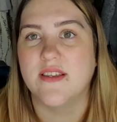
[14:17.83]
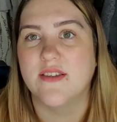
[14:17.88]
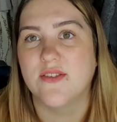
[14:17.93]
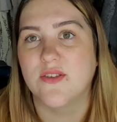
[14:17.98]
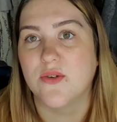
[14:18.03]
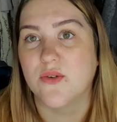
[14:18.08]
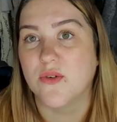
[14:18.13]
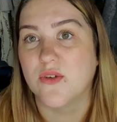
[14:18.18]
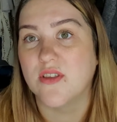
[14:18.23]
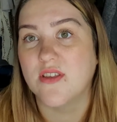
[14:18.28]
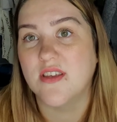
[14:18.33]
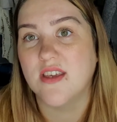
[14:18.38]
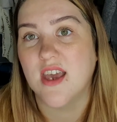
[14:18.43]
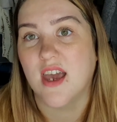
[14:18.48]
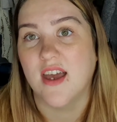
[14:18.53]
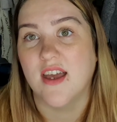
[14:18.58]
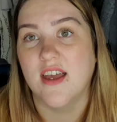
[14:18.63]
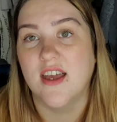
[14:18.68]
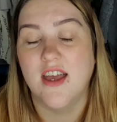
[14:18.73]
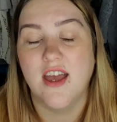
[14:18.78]
So
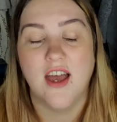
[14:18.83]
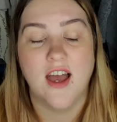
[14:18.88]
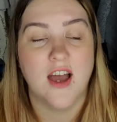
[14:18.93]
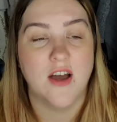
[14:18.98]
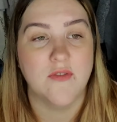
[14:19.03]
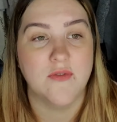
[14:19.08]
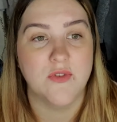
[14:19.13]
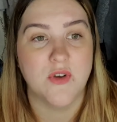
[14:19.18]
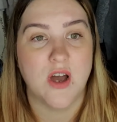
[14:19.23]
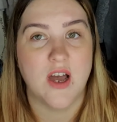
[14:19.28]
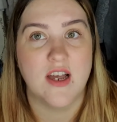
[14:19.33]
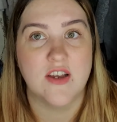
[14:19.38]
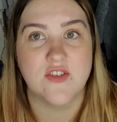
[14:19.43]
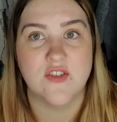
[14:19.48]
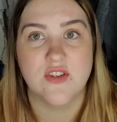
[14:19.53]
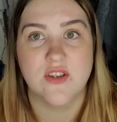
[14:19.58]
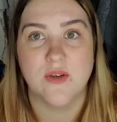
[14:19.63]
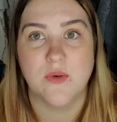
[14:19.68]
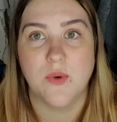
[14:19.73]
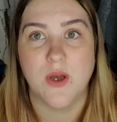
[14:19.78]
yeah, I've not
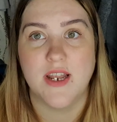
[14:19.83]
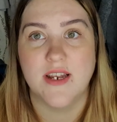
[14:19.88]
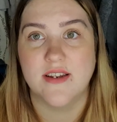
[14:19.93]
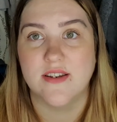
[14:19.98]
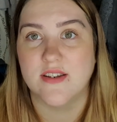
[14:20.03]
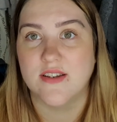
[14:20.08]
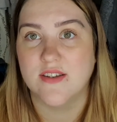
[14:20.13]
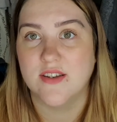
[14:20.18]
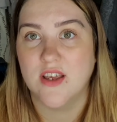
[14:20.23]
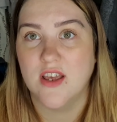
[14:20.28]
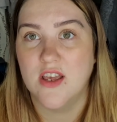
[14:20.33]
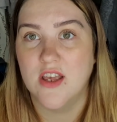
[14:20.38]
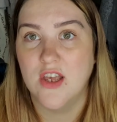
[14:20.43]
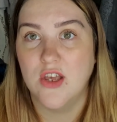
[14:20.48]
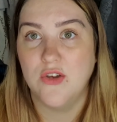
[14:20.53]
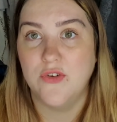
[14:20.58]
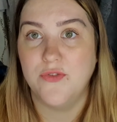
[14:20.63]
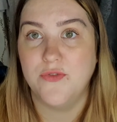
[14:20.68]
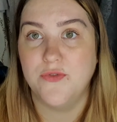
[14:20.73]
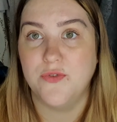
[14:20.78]
actually went
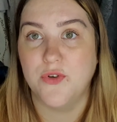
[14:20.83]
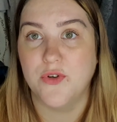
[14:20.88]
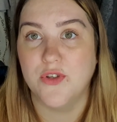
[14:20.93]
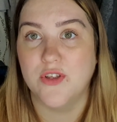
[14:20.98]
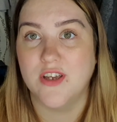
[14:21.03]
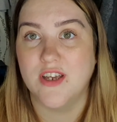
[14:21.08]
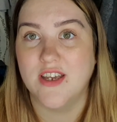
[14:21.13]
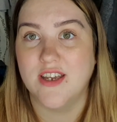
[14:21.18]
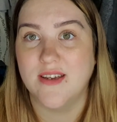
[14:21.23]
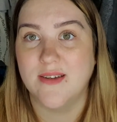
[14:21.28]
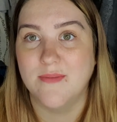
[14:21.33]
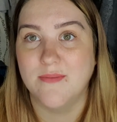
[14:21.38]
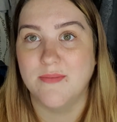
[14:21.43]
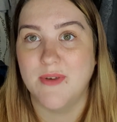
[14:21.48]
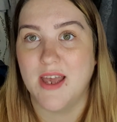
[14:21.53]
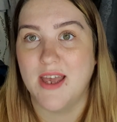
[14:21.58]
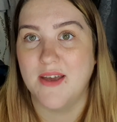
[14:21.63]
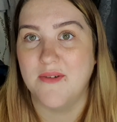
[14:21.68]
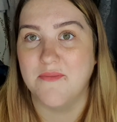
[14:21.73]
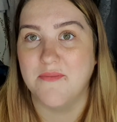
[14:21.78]
fully
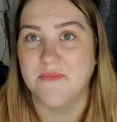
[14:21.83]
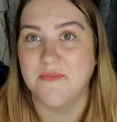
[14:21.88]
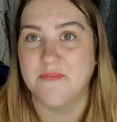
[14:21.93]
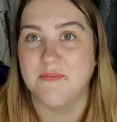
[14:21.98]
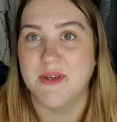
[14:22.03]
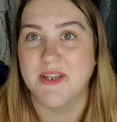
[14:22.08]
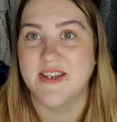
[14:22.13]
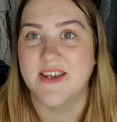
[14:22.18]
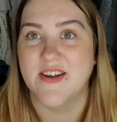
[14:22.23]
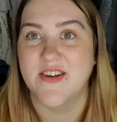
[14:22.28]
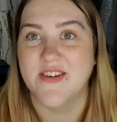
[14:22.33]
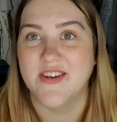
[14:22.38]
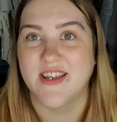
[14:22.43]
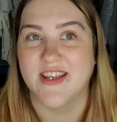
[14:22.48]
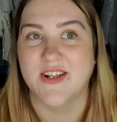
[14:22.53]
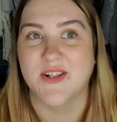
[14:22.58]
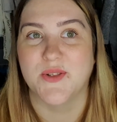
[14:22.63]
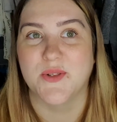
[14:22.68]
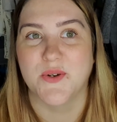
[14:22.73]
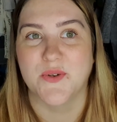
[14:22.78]
maternity
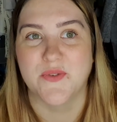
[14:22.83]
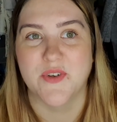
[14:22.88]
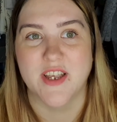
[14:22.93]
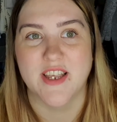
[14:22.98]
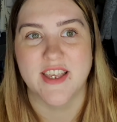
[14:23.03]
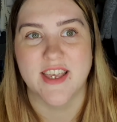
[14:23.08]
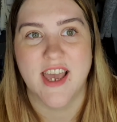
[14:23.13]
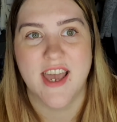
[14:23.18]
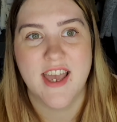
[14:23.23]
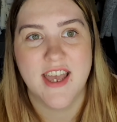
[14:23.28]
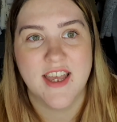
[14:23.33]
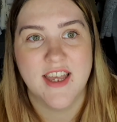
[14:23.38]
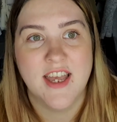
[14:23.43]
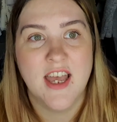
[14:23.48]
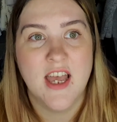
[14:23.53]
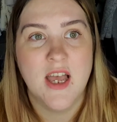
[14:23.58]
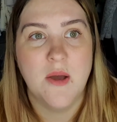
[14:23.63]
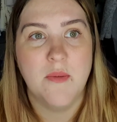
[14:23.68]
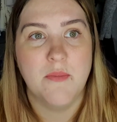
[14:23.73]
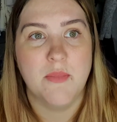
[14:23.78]
clothing yet,
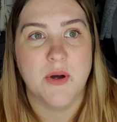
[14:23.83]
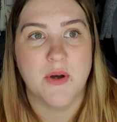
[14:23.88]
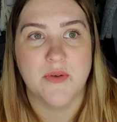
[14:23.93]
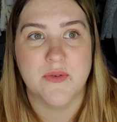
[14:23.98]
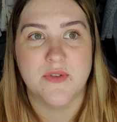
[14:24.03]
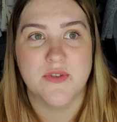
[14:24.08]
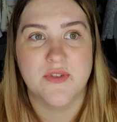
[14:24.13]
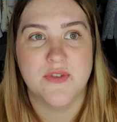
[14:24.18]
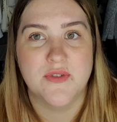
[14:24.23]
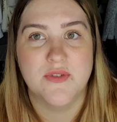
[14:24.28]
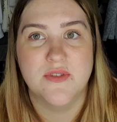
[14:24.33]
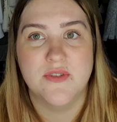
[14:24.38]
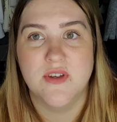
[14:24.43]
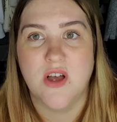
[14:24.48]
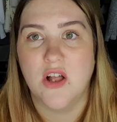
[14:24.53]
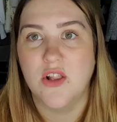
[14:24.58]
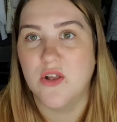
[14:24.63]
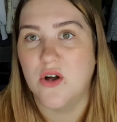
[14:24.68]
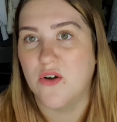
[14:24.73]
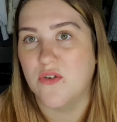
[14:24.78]
but
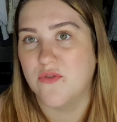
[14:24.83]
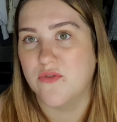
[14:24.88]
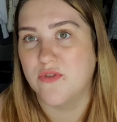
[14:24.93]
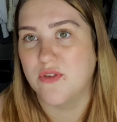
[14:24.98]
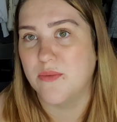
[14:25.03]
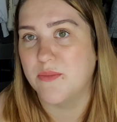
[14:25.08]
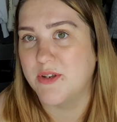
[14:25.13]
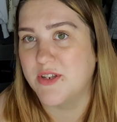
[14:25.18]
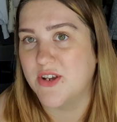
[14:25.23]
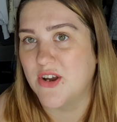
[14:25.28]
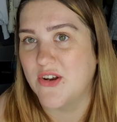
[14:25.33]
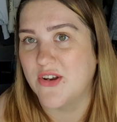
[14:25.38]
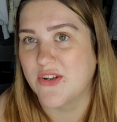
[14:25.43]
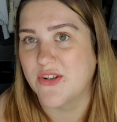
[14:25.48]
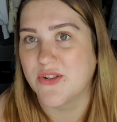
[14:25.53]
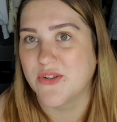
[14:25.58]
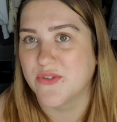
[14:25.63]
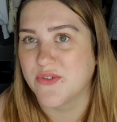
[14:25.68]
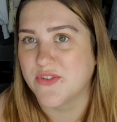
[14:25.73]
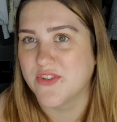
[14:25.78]
a lot of the maternity
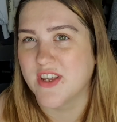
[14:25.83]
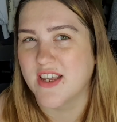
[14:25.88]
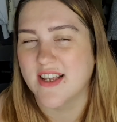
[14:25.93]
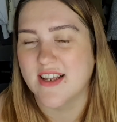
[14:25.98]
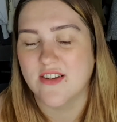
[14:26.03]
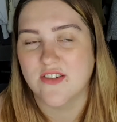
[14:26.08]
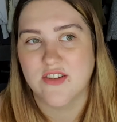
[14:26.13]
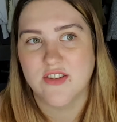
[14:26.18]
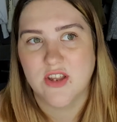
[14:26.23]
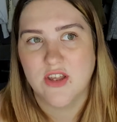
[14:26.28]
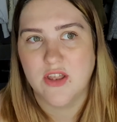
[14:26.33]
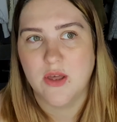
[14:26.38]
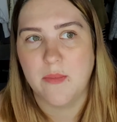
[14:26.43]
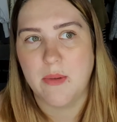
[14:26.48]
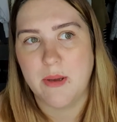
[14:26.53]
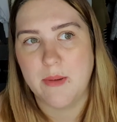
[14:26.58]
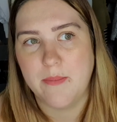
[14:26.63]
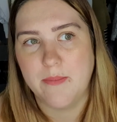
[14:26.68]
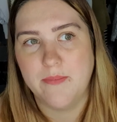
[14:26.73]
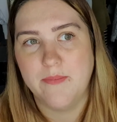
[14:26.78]
clothes like are still a
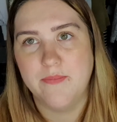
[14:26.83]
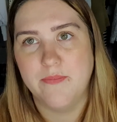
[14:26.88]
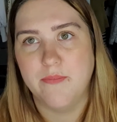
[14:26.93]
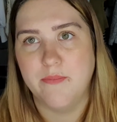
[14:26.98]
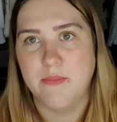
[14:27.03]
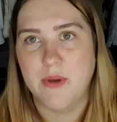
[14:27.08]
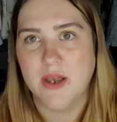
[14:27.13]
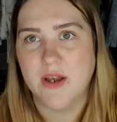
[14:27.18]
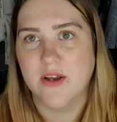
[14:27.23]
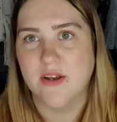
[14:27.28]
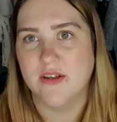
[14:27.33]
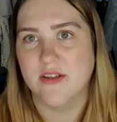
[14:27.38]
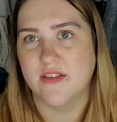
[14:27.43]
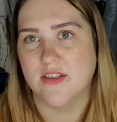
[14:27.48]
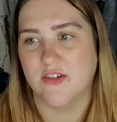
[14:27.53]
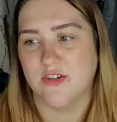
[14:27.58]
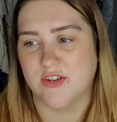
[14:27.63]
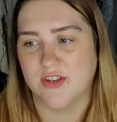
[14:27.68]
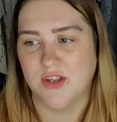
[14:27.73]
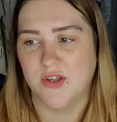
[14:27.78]
bit big.
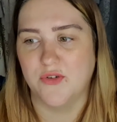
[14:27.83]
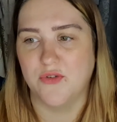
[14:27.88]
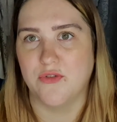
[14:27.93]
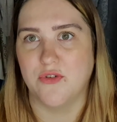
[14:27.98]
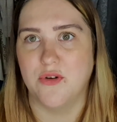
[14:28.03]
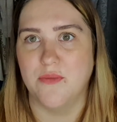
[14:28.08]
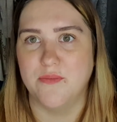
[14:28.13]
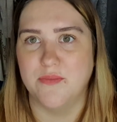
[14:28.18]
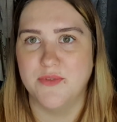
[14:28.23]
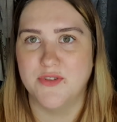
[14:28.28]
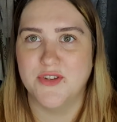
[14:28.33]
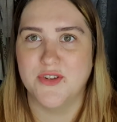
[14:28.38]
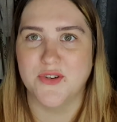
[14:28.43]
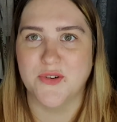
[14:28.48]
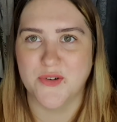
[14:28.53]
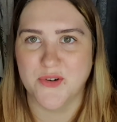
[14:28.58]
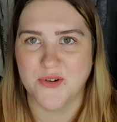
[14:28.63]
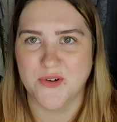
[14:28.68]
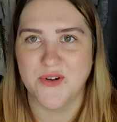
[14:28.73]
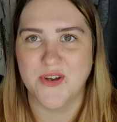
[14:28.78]
There's still room to
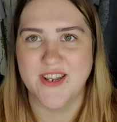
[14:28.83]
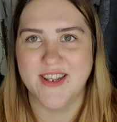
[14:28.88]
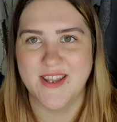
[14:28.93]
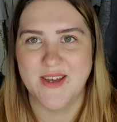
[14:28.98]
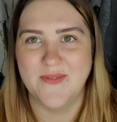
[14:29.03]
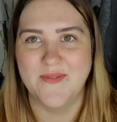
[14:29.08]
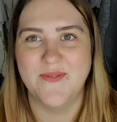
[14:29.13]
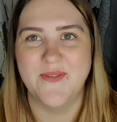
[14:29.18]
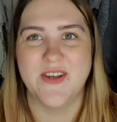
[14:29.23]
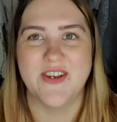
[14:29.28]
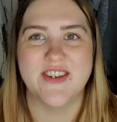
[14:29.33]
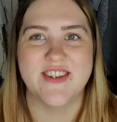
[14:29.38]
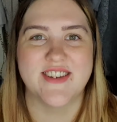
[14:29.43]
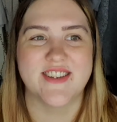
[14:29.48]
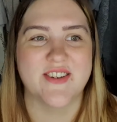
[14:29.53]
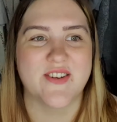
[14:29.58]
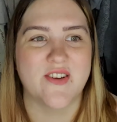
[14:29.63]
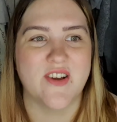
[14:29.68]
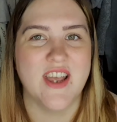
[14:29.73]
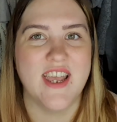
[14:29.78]
grow in them, which is
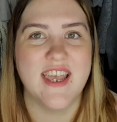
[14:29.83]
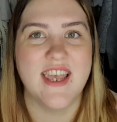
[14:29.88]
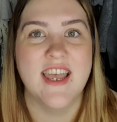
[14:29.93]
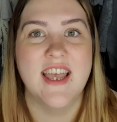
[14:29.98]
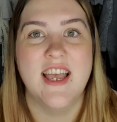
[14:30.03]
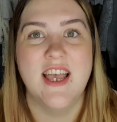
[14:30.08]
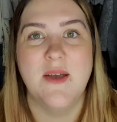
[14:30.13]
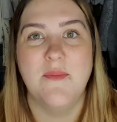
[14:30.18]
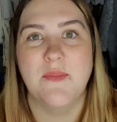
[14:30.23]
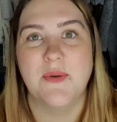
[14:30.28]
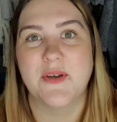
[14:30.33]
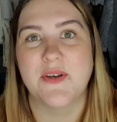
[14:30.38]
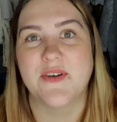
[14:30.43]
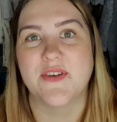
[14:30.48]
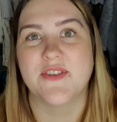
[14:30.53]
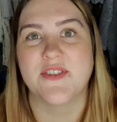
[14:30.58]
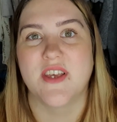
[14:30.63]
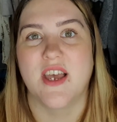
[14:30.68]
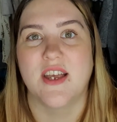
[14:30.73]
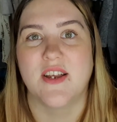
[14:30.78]
great,
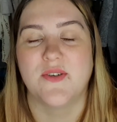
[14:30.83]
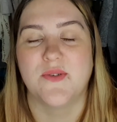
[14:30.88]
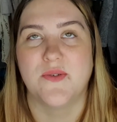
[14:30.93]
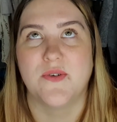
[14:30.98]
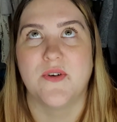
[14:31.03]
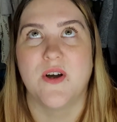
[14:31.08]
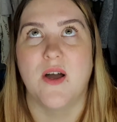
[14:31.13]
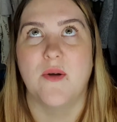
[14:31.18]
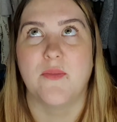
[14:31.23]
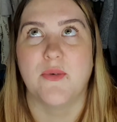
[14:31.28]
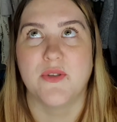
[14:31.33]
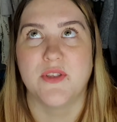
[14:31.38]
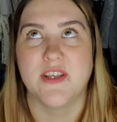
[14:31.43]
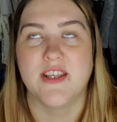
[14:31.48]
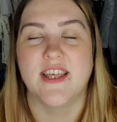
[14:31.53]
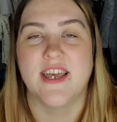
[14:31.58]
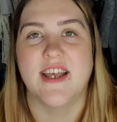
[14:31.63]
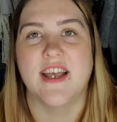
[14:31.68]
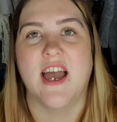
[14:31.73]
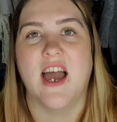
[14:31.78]
because I know I'm only
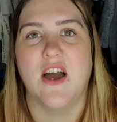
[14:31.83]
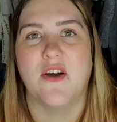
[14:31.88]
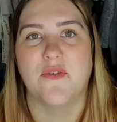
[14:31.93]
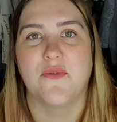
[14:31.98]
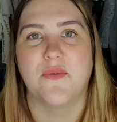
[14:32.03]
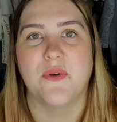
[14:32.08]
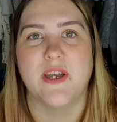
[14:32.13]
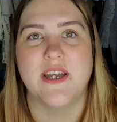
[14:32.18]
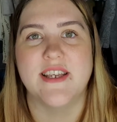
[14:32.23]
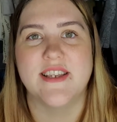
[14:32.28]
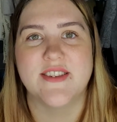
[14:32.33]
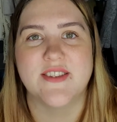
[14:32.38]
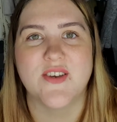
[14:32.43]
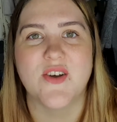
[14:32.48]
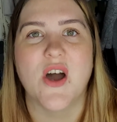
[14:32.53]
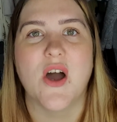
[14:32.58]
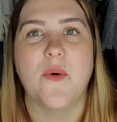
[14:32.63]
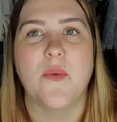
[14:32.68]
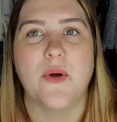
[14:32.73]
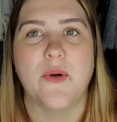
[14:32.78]
like halfway, so
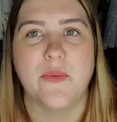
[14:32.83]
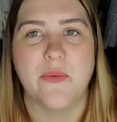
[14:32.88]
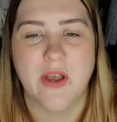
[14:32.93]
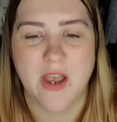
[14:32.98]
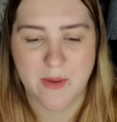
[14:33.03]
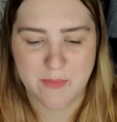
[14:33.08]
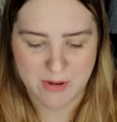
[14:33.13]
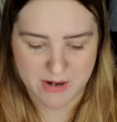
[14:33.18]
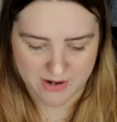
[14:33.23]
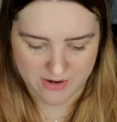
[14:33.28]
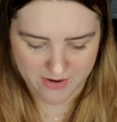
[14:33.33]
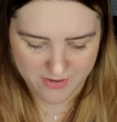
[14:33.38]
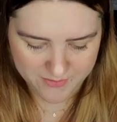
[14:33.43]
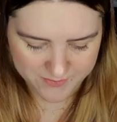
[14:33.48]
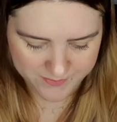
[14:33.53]
I will get bigger.